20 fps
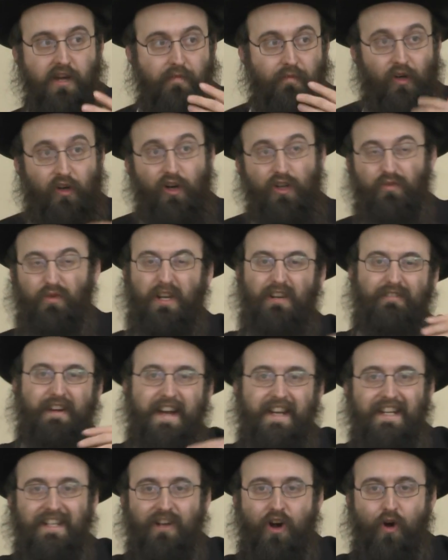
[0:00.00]
Because we
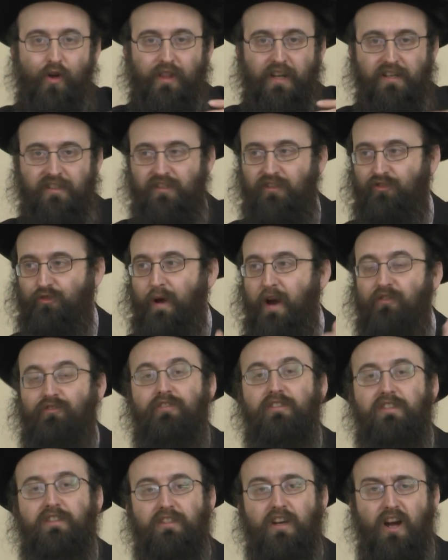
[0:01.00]
already know that the
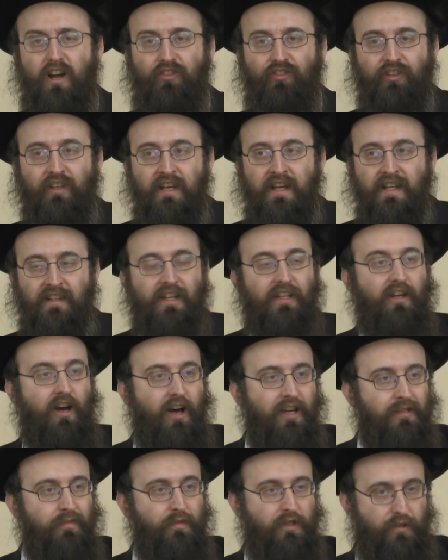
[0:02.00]
situation is such that the
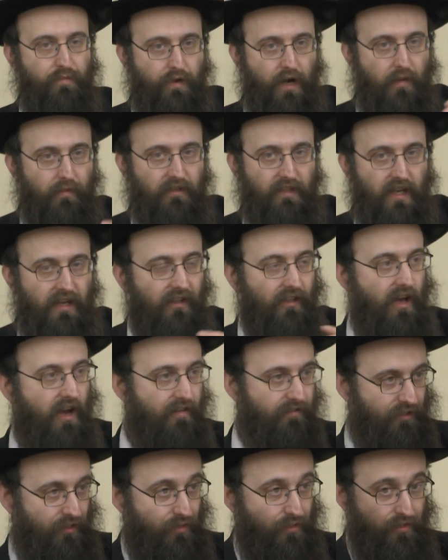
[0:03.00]
husband is probably not
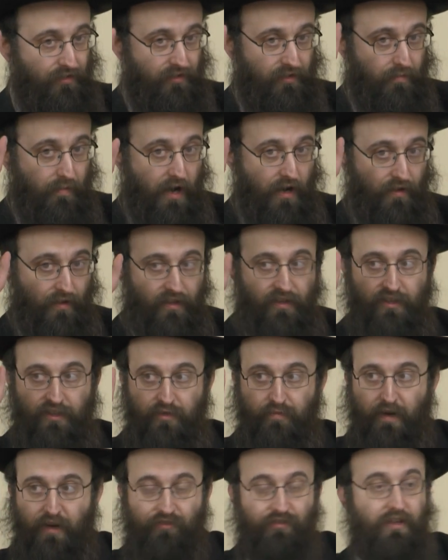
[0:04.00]
alive, to borrow that
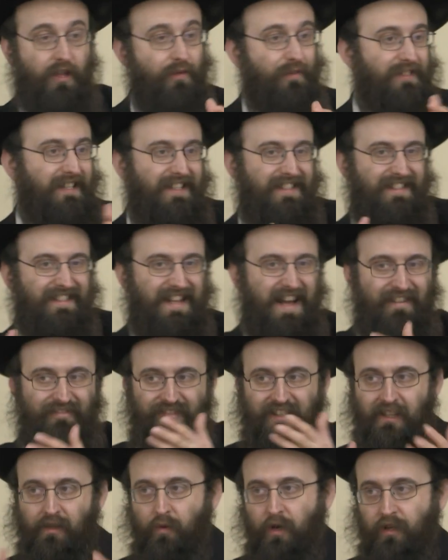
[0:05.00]
expression. In other words, that there's not
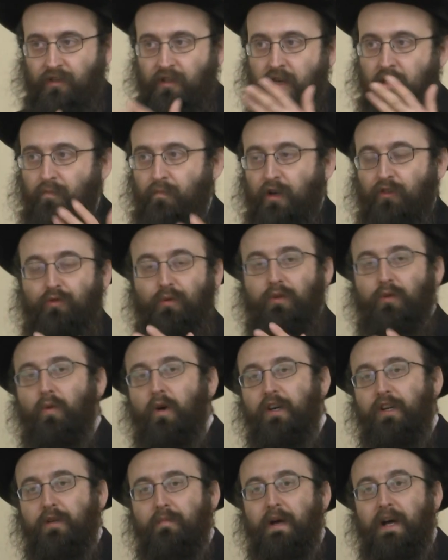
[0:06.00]
really much to
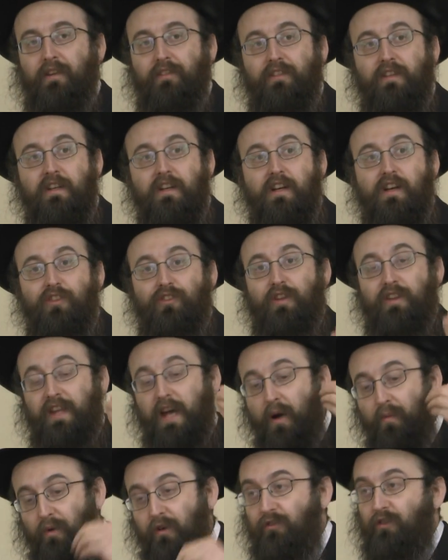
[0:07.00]
worry about. So
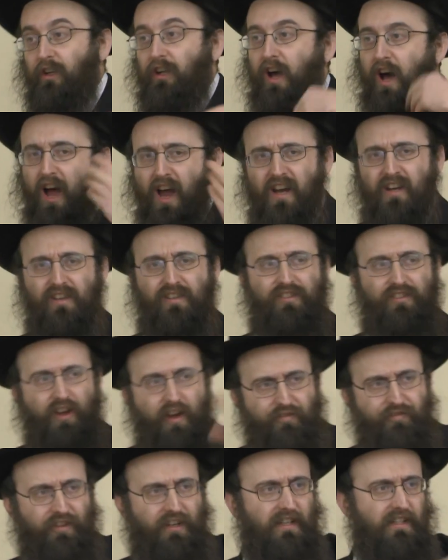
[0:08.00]
then we rely on a
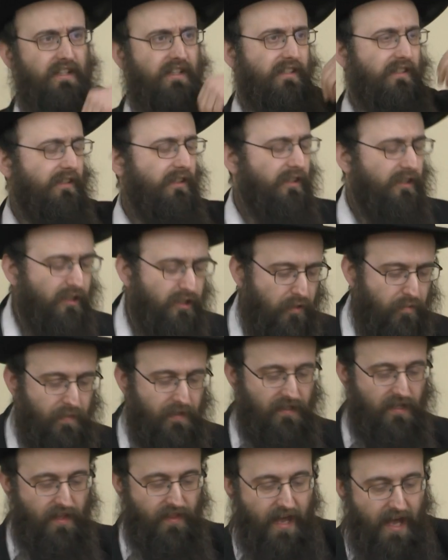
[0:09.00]
suffix and this
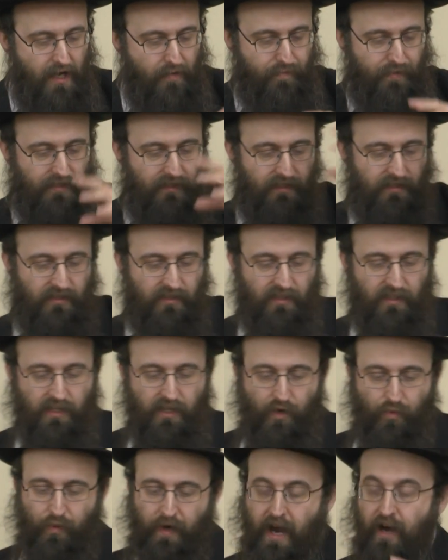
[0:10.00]
opinion and that opinion.
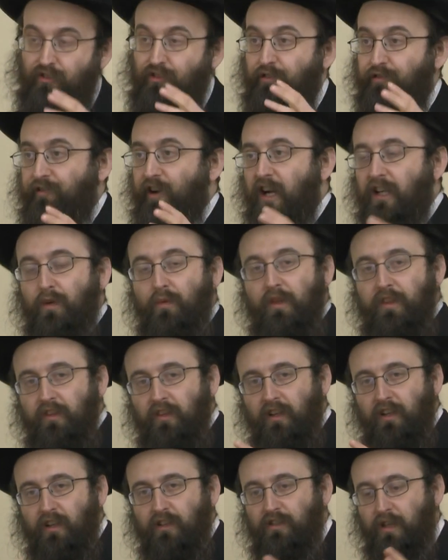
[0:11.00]
We actually find out with
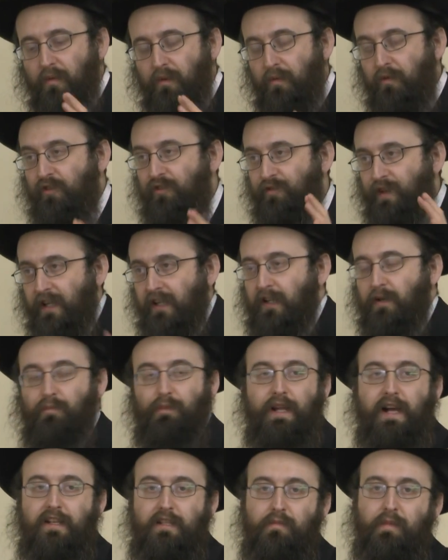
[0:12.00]
Yichud something which is very
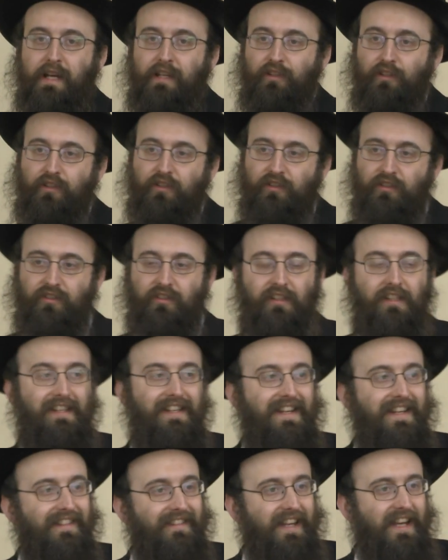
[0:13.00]
complex about
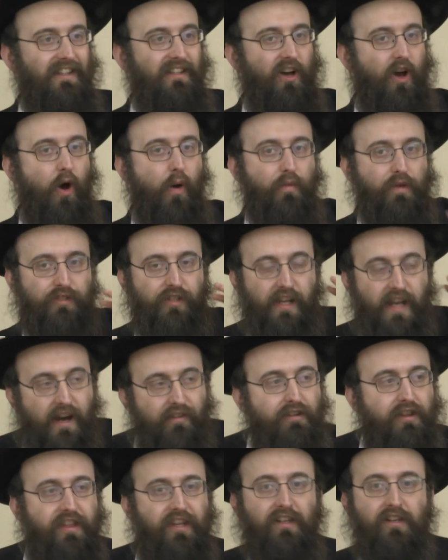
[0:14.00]
Yichud, that almost on
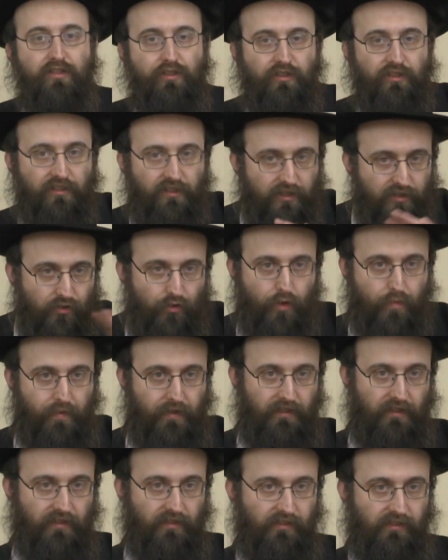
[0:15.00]
everything there's two
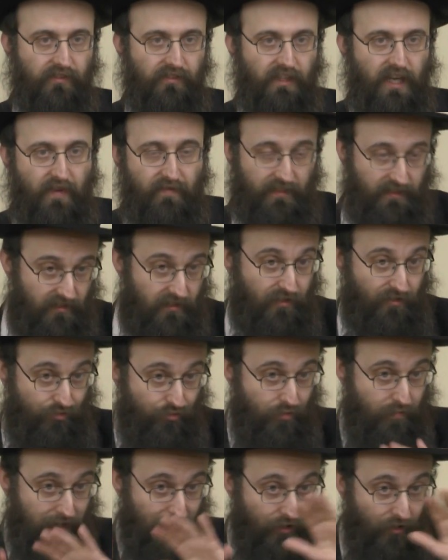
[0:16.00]
opinions. I mean, it's
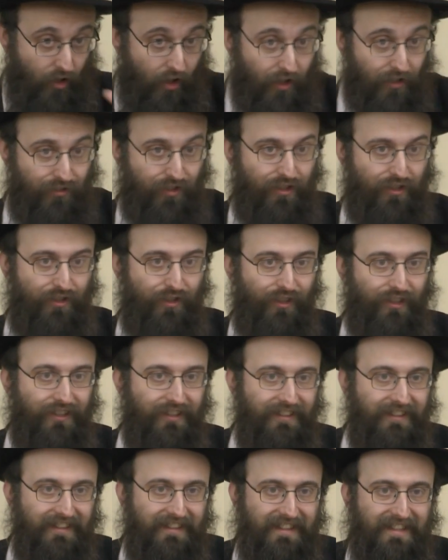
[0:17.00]
true about the Kol HaTorah
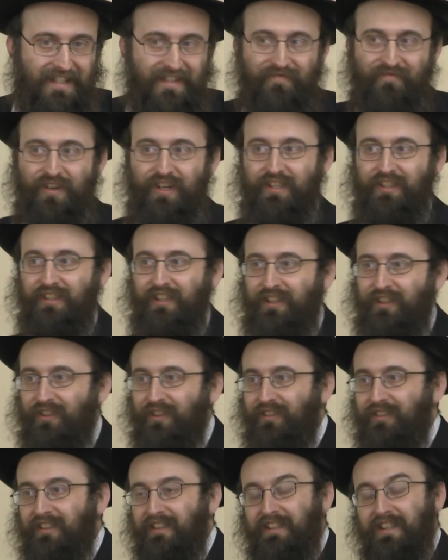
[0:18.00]
Kula. But in
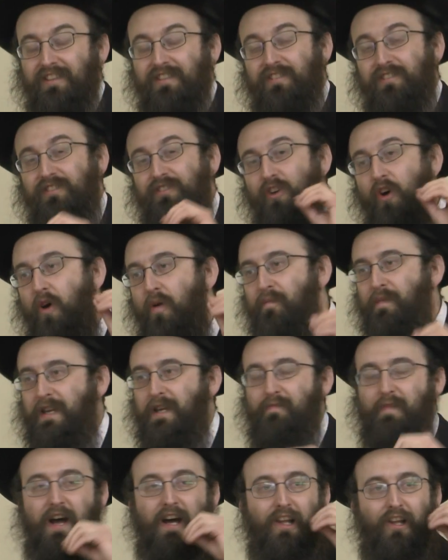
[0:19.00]
Yichud, there's so
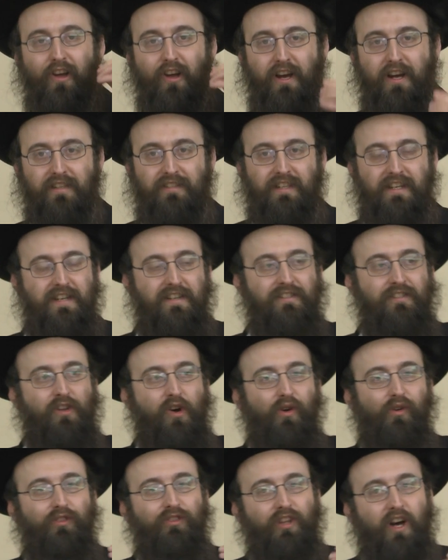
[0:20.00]
many machloikas and there's
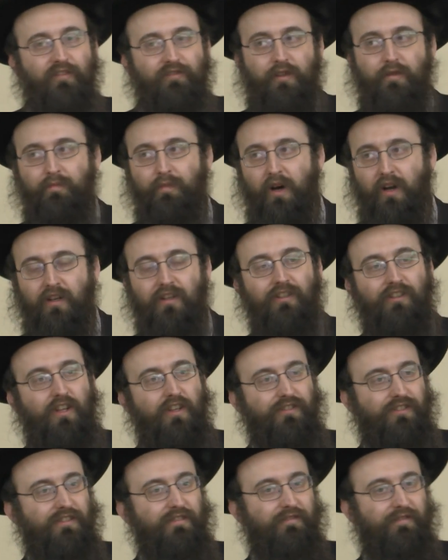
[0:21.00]
no davar, butter,
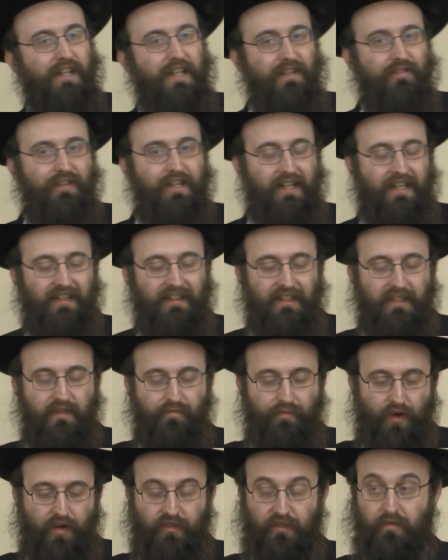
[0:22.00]
nothing very, very clear in
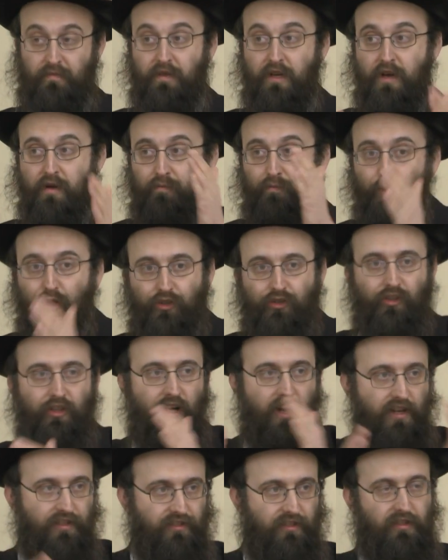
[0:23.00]
Poskim. Mutter,
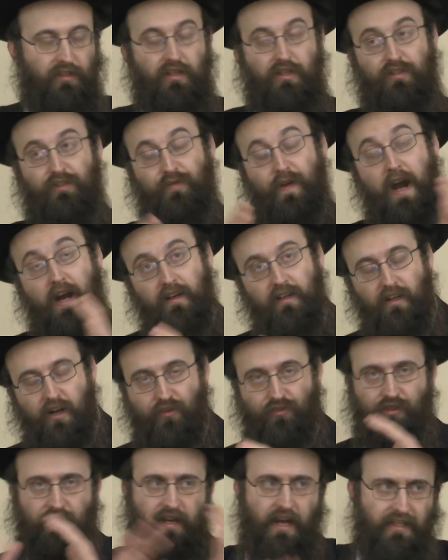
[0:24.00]
Aser, Sfardi,
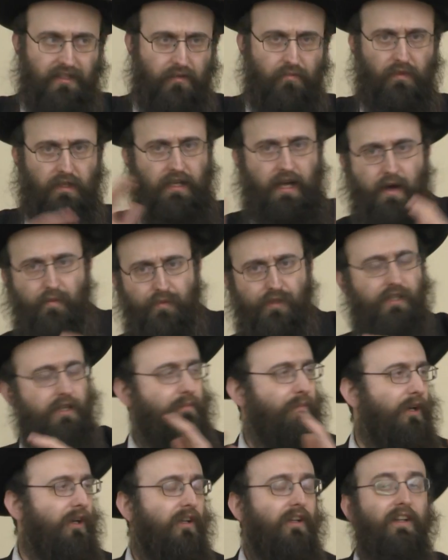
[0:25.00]
Ashkenazi, Mechaber,
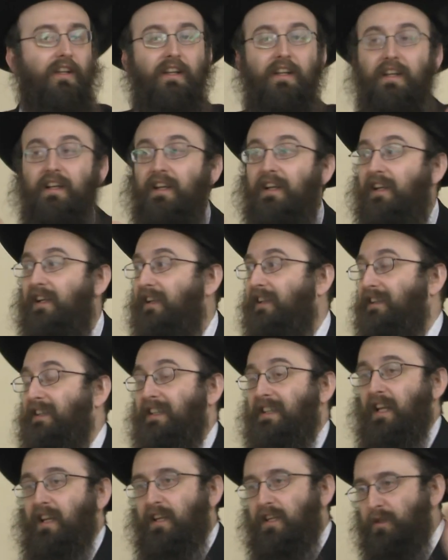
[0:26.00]
Rama,
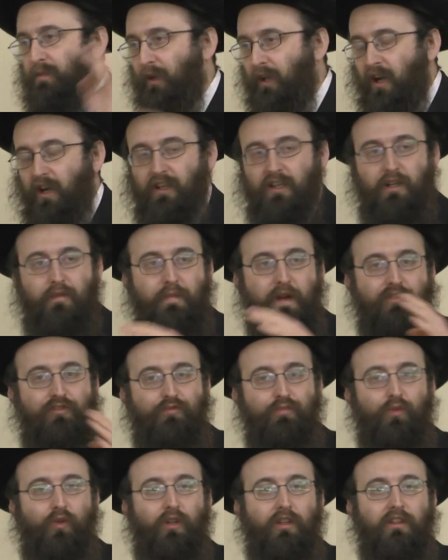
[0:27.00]
Chelkas Machaikik, Beis
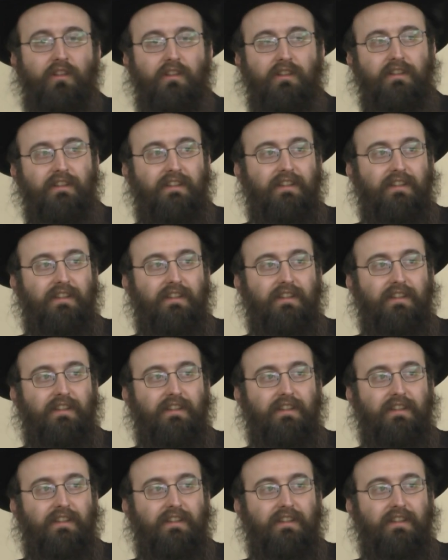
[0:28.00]
Shmuel.